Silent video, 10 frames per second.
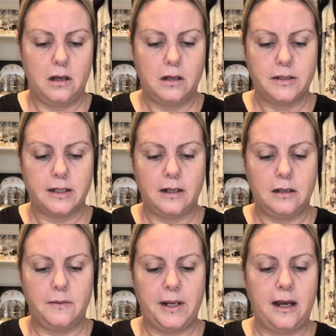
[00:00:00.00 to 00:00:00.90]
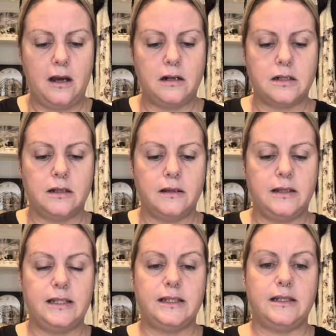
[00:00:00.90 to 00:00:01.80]
Just get a little bit out.
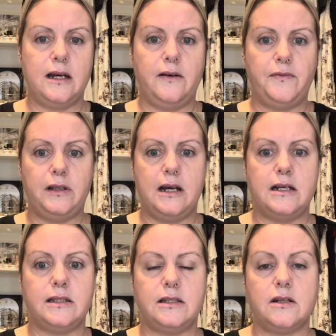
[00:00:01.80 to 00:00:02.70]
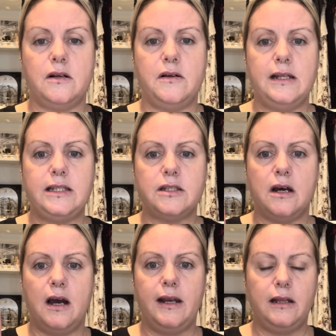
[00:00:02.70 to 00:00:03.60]
This stuff lasts. It's got all these
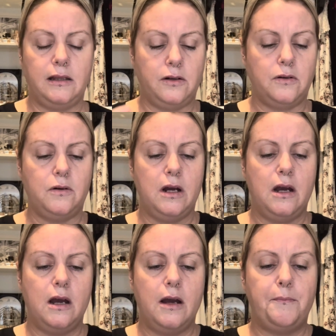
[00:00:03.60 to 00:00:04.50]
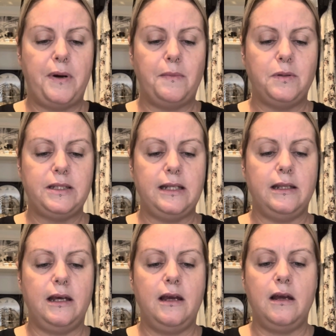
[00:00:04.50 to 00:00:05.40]
tiny little bubbles in
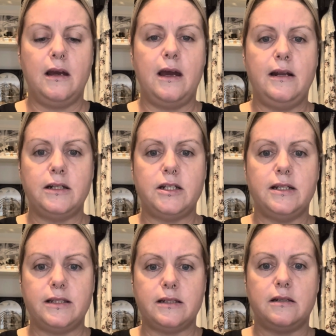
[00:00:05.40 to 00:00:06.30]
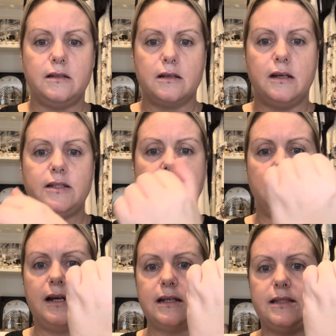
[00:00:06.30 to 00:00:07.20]
there, and it just goes on
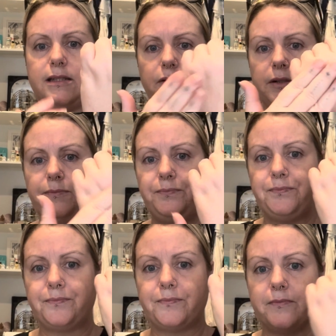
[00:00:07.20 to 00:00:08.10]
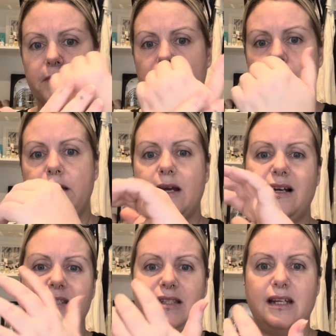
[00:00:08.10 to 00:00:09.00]
like a serum. I mean, you
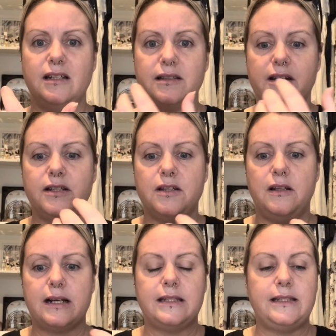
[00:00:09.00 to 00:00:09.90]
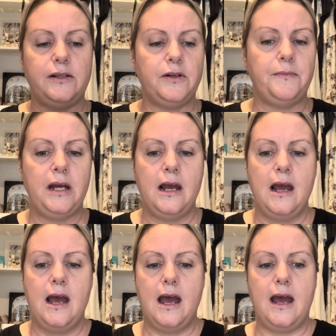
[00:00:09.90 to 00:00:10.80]
can't see it. It goes on like a serum,
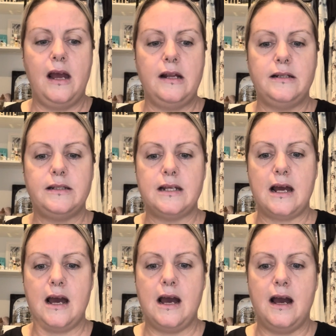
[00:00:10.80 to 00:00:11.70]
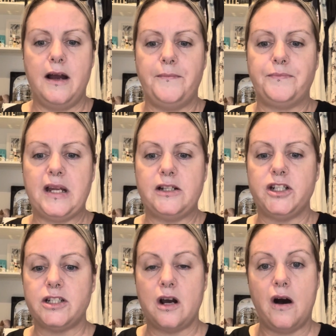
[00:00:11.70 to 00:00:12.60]
and it
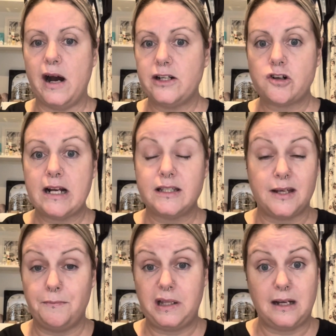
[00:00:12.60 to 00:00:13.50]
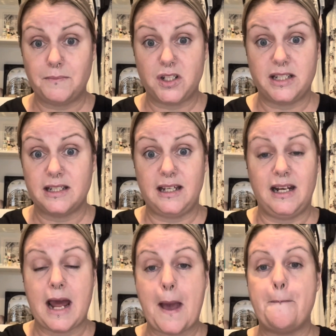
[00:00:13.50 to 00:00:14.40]
just hydrates and plumps your
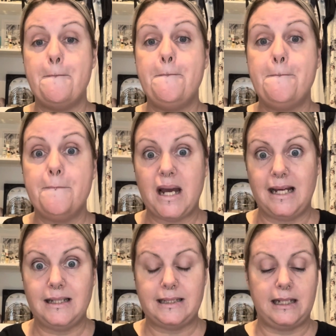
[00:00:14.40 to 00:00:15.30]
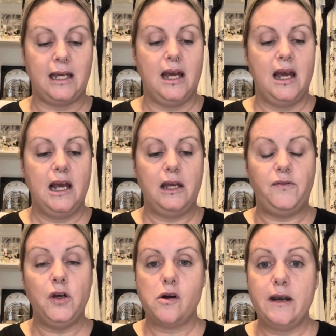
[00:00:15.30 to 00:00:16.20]
skin. Amazing.
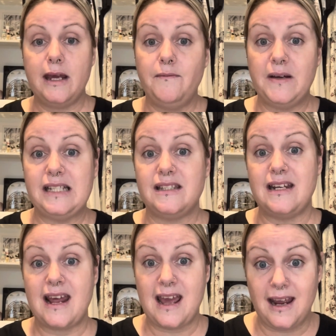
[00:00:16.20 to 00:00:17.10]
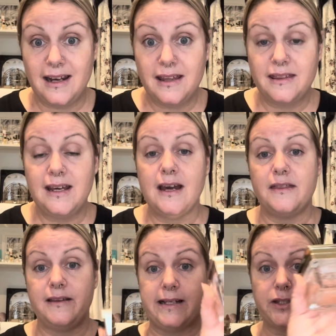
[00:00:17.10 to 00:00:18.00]
If you're going to invest in anything, this